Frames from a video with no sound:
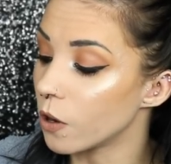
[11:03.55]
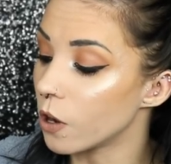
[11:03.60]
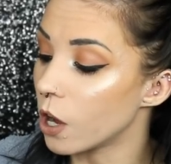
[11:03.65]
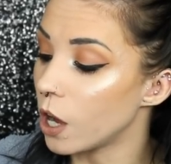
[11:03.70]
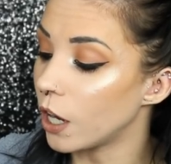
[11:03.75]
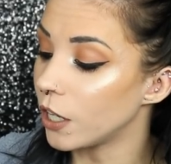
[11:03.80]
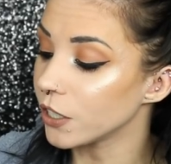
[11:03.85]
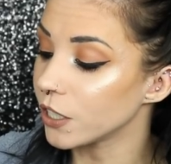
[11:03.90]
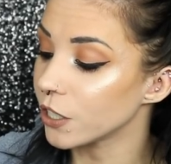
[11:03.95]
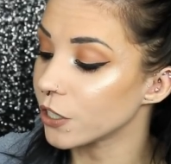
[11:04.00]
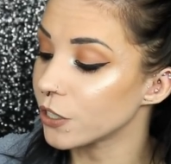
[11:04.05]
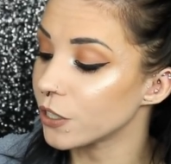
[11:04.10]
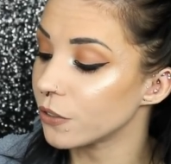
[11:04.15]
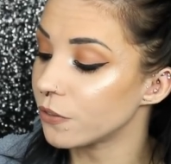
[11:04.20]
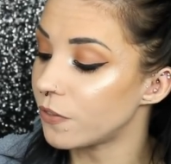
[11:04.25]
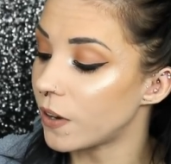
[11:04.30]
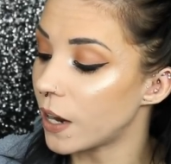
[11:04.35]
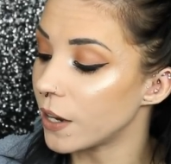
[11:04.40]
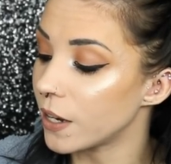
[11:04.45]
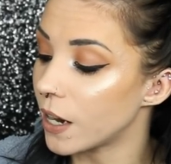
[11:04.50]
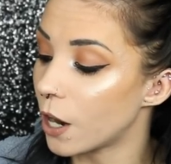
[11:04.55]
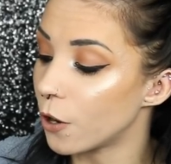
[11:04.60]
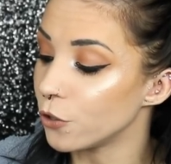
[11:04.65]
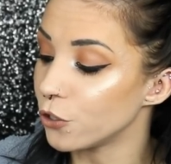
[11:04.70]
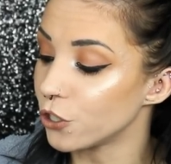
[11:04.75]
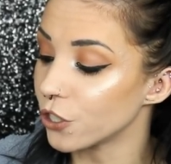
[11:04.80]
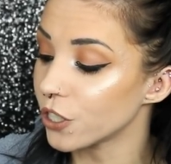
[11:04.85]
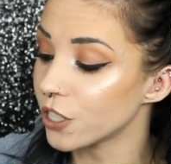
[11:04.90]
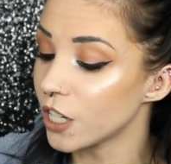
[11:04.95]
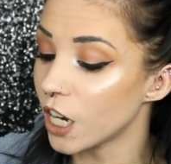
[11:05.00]
will cause her to find
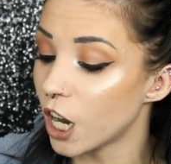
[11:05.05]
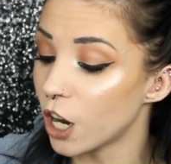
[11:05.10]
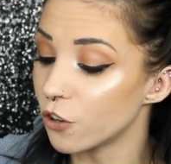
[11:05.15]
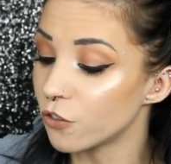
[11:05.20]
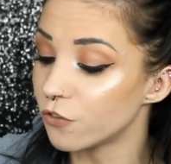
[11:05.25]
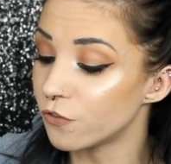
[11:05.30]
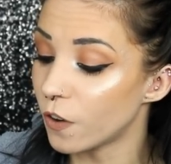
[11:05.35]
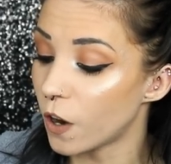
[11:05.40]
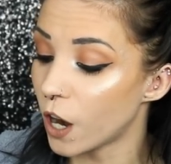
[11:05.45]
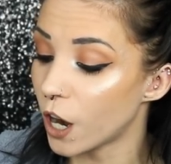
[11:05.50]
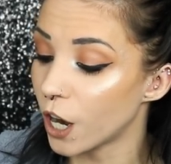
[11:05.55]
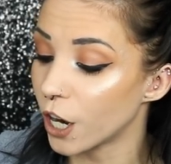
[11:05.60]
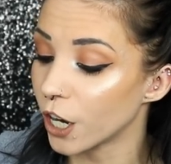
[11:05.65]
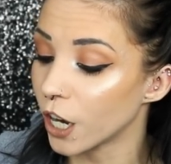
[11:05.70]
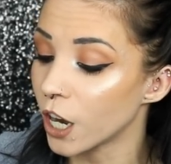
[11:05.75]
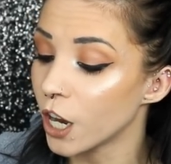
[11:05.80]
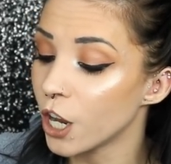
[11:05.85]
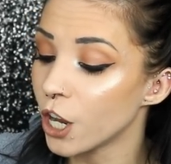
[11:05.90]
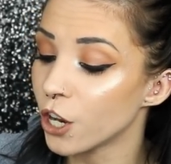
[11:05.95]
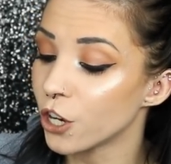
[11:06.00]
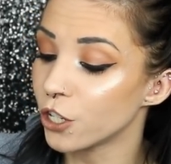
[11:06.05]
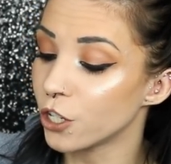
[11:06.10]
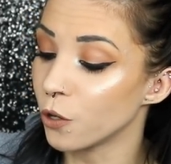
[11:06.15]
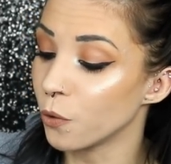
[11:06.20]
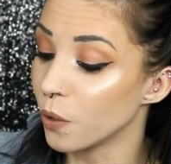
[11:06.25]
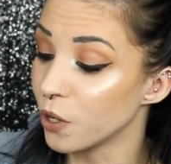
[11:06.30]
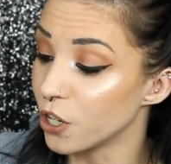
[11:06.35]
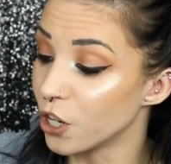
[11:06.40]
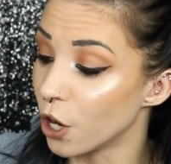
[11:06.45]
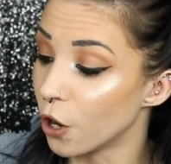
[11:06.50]
out just how far
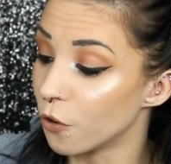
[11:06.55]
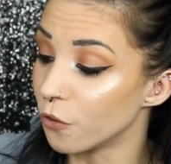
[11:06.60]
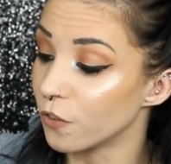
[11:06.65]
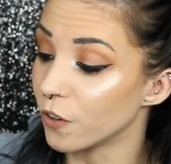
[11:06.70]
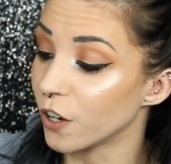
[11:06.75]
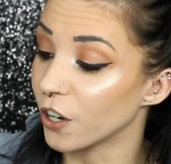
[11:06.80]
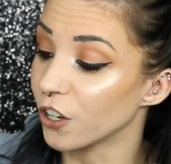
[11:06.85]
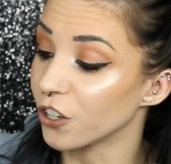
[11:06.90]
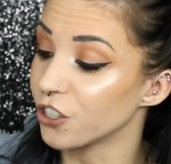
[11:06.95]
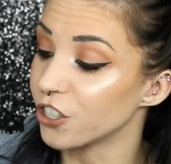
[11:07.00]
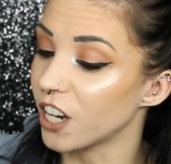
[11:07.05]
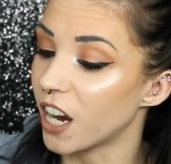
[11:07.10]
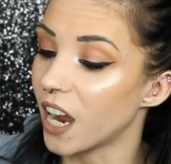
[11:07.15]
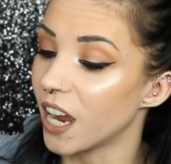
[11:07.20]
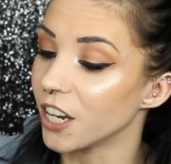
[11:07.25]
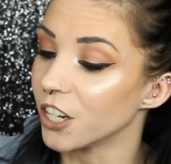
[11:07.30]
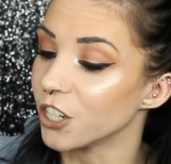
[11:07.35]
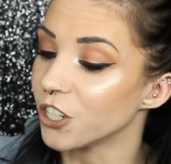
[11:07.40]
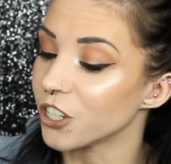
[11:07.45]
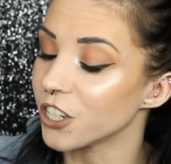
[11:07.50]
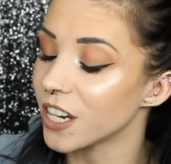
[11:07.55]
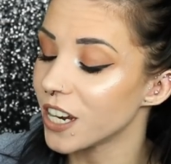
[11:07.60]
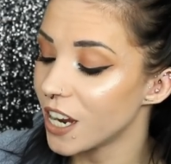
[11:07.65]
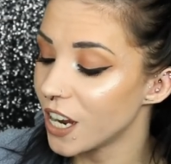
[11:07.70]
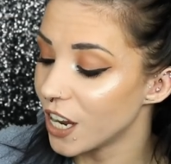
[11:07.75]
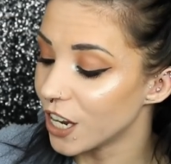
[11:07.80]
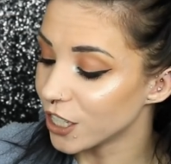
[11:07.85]
she would go for her child.